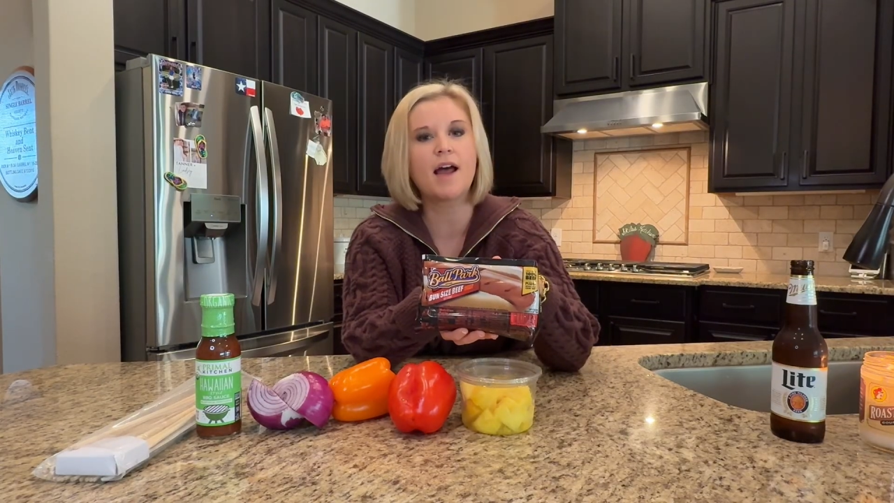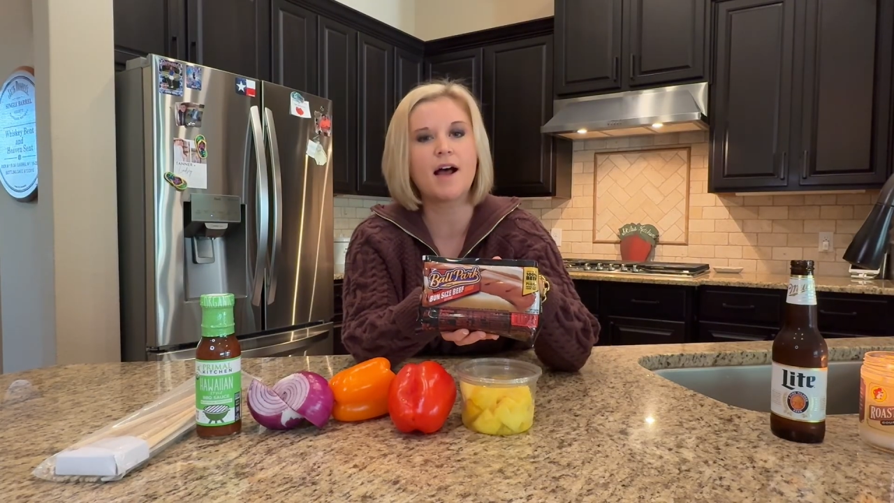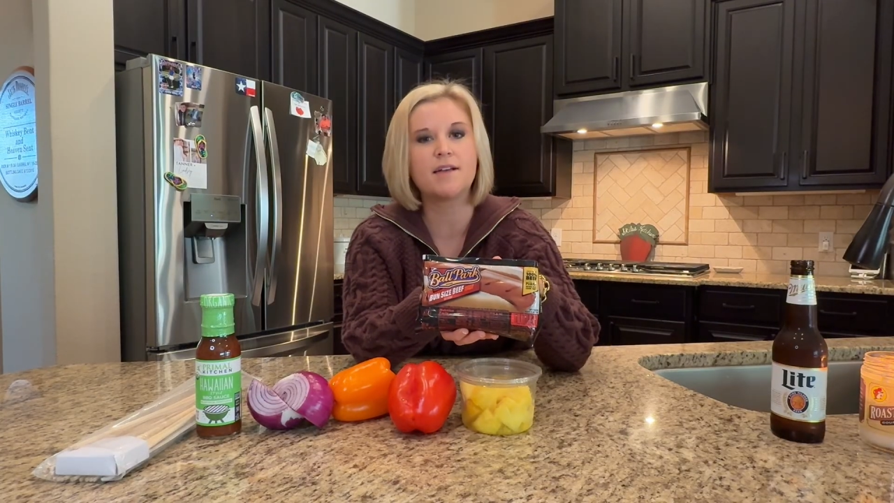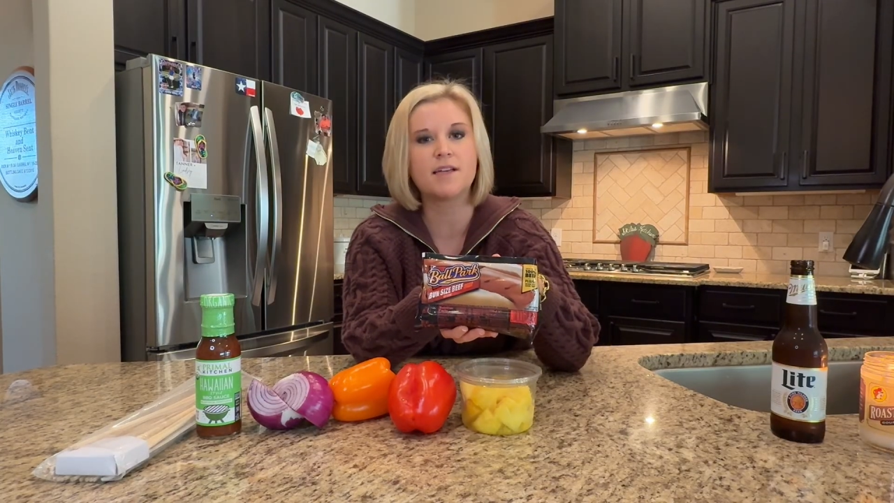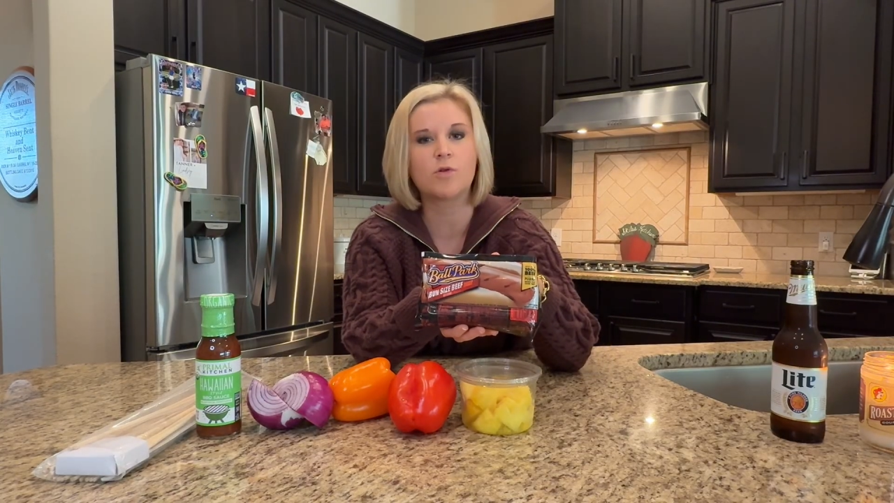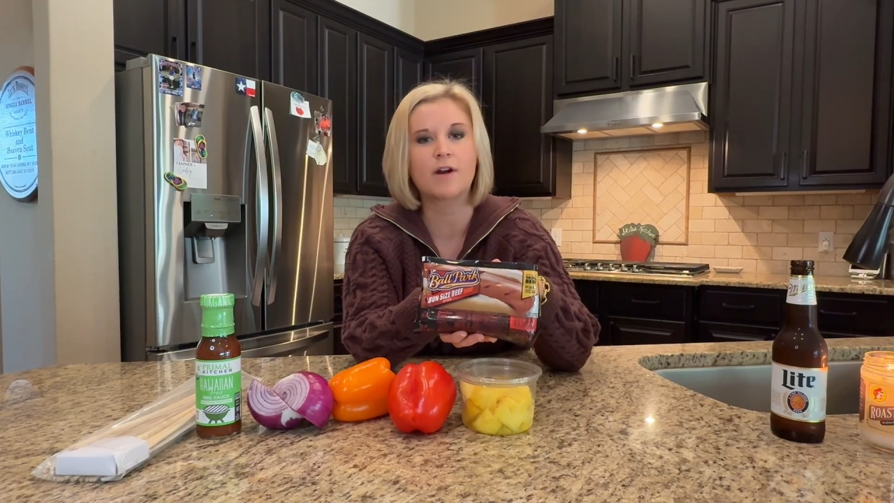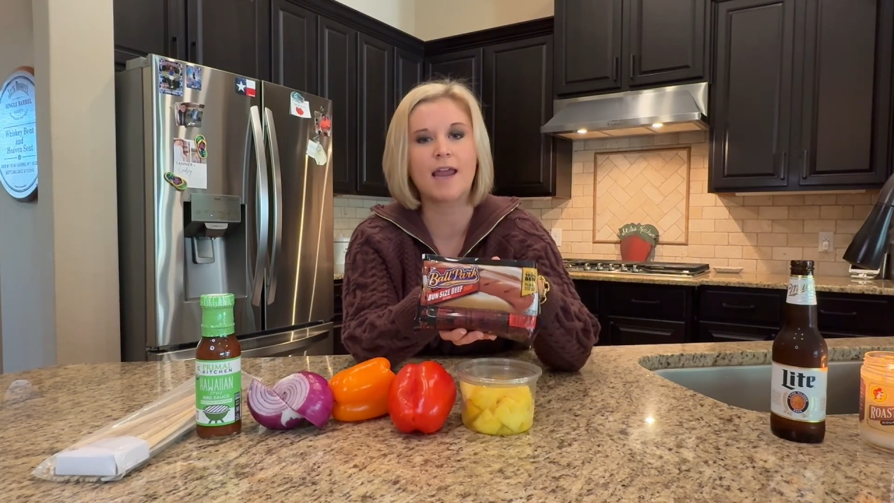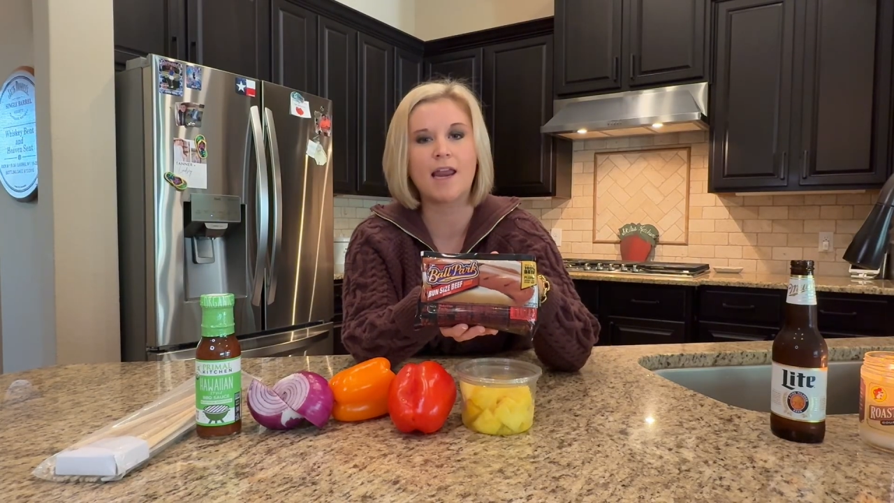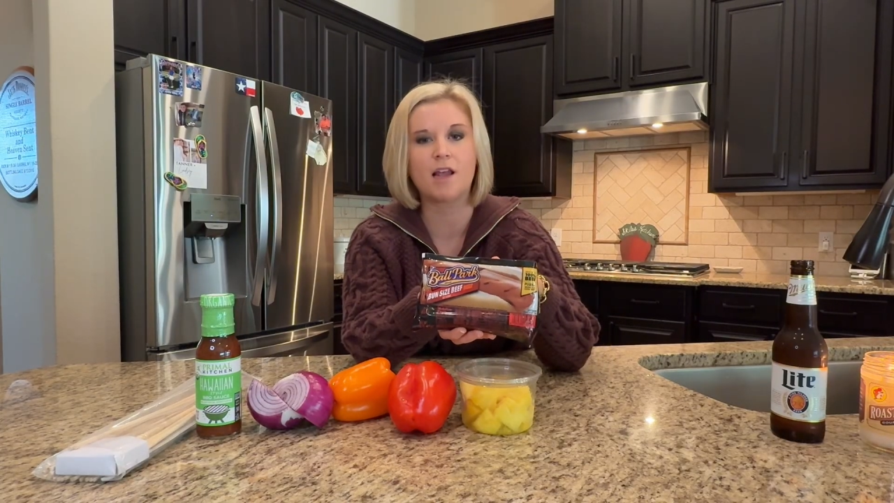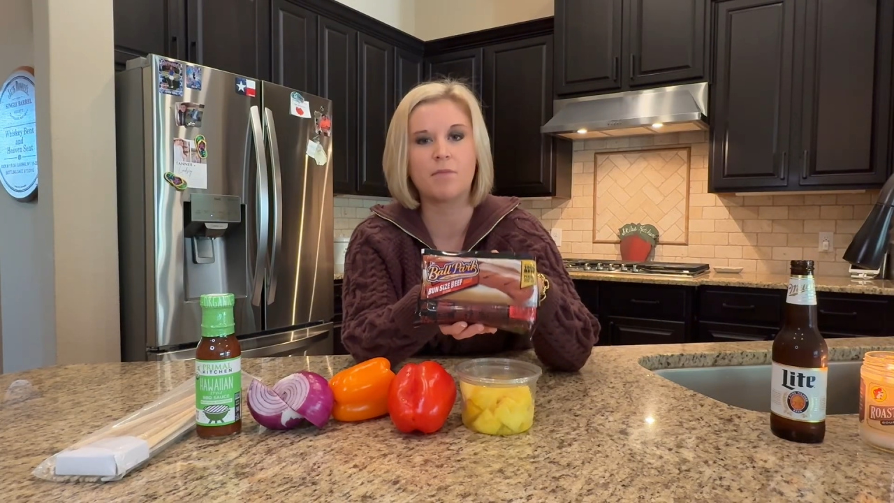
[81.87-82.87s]
has an
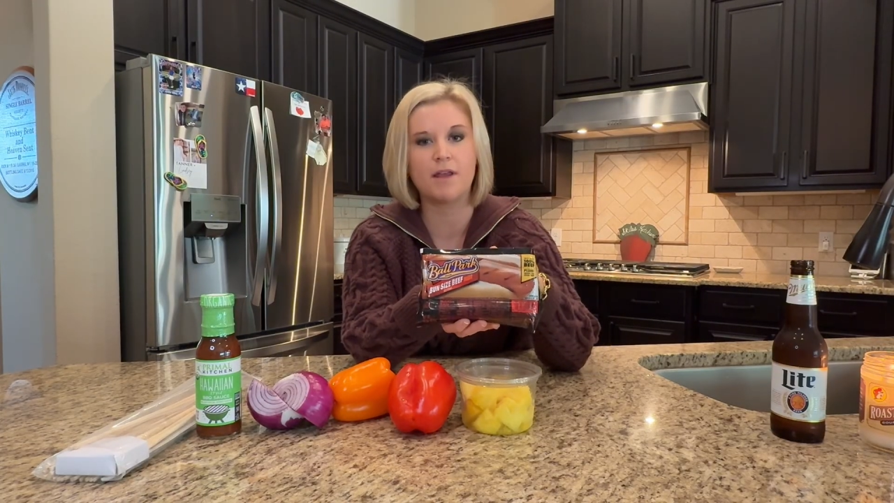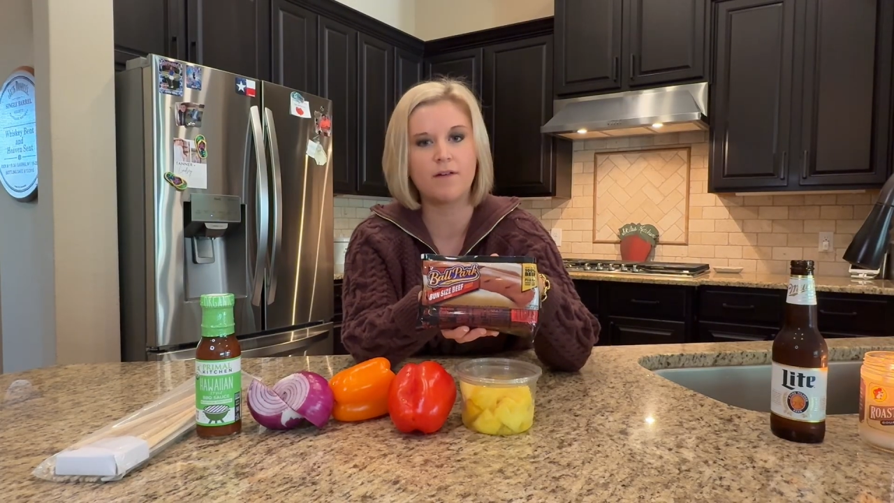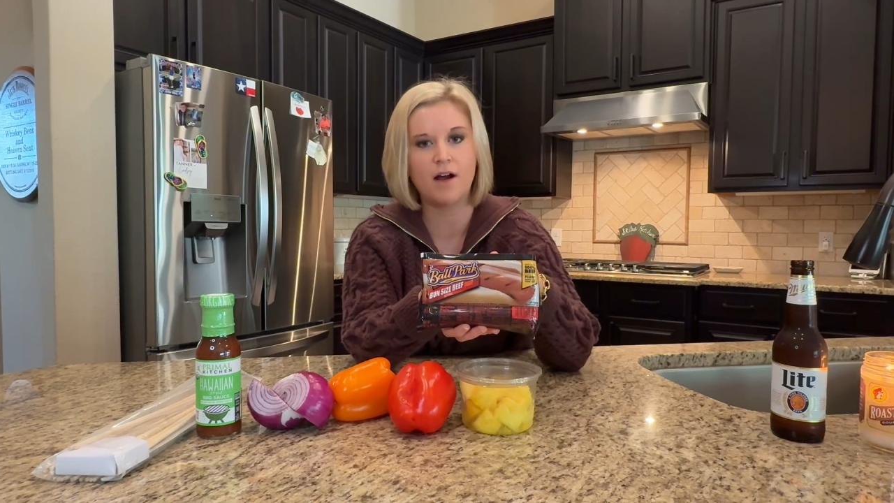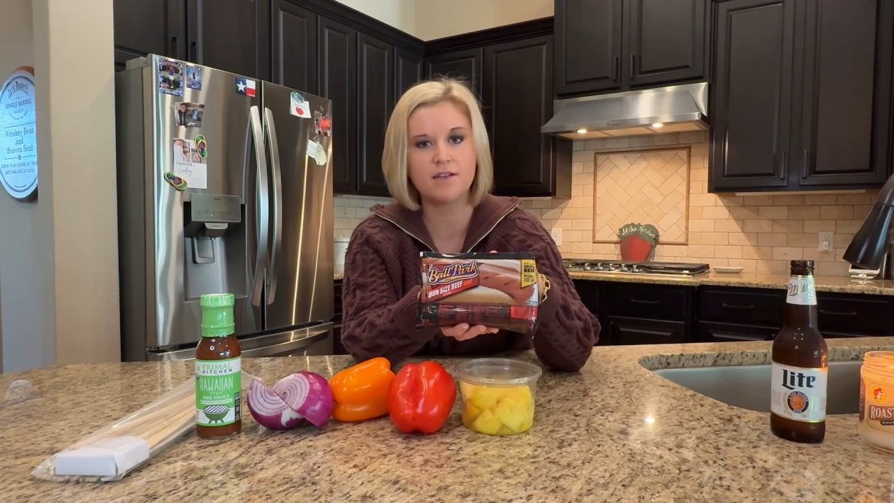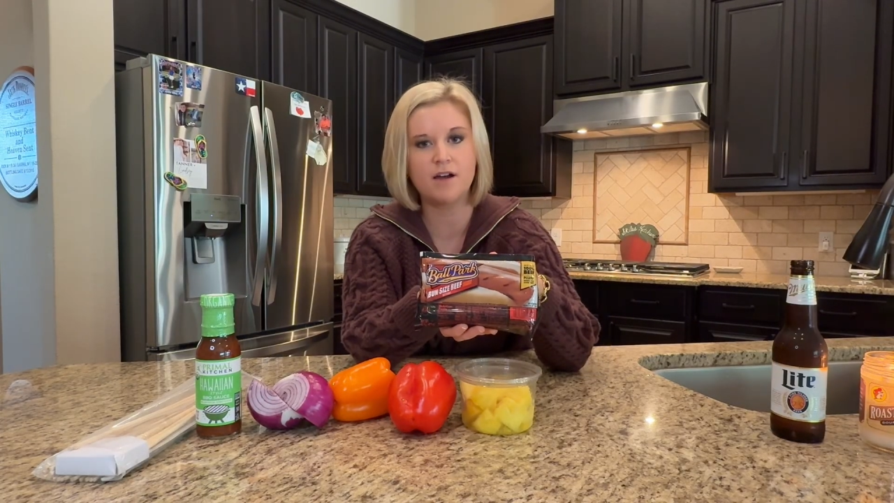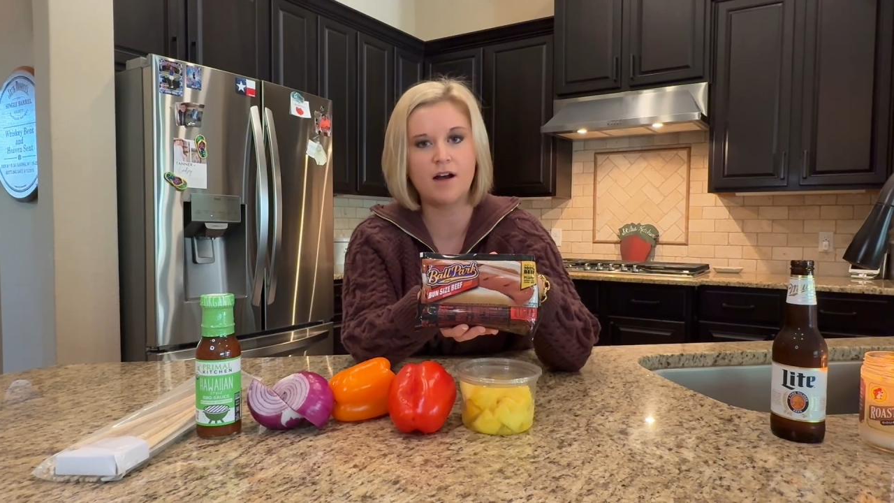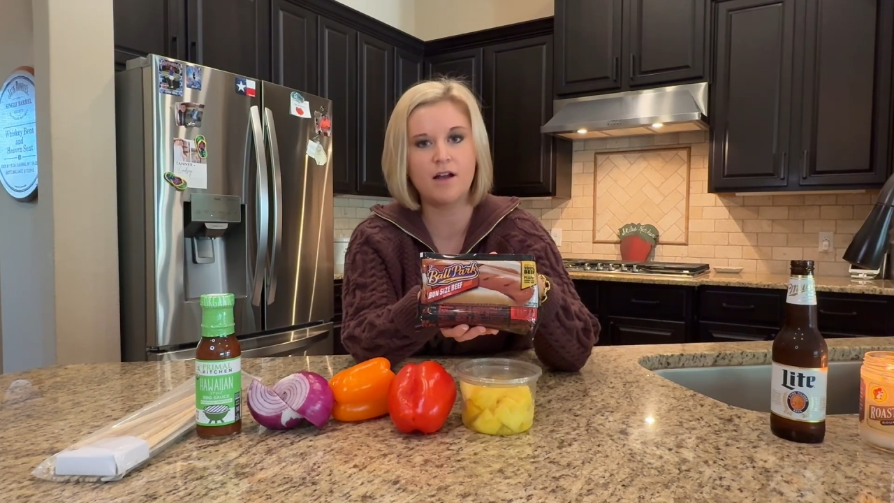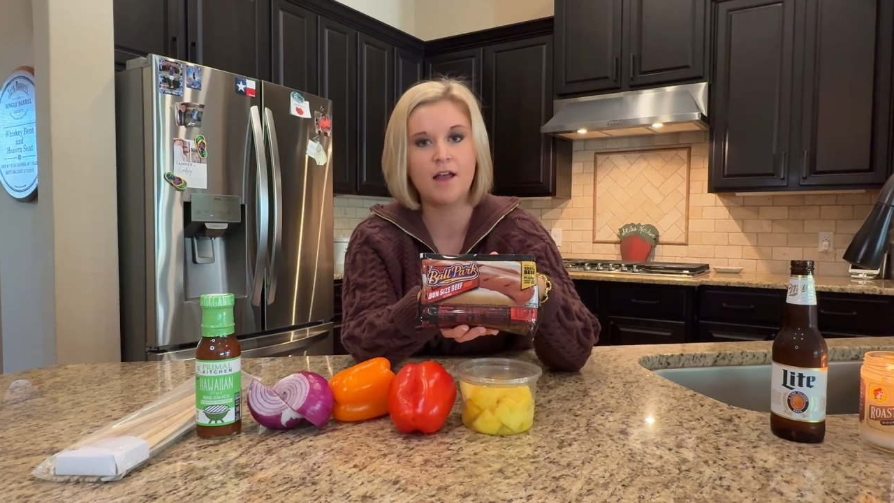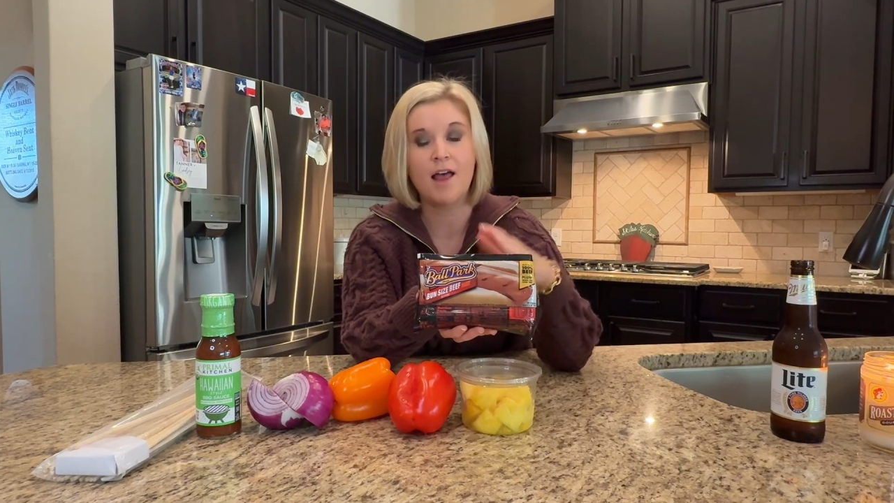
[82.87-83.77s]
organic beef hot dog.